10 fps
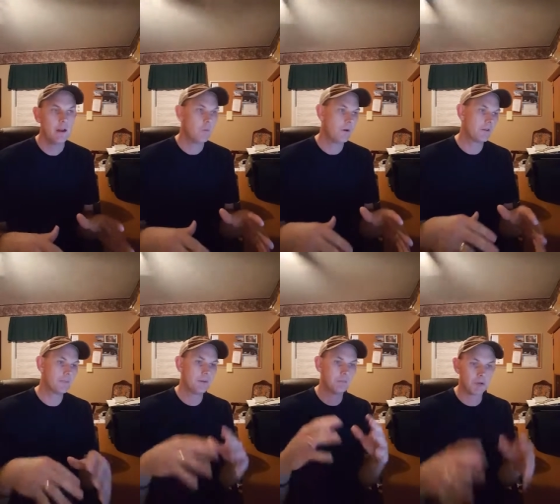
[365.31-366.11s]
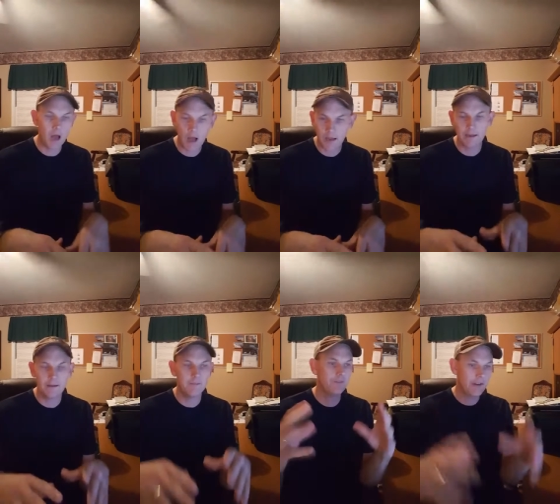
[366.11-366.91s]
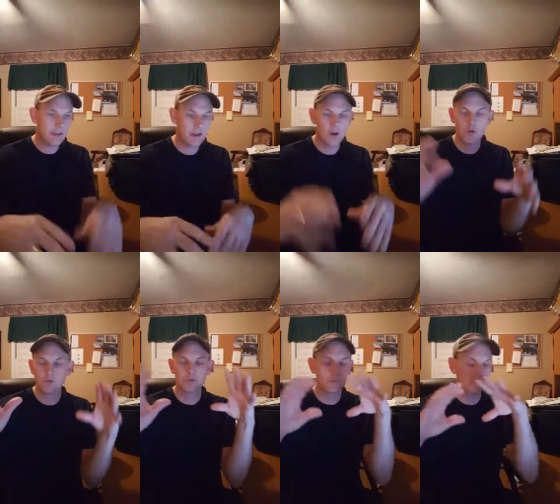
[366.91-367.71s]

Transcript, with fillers: whether it be blogging, videos,